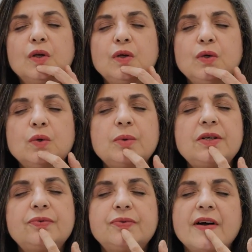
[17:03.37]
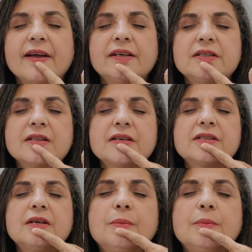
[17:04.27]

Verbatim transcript: You will find that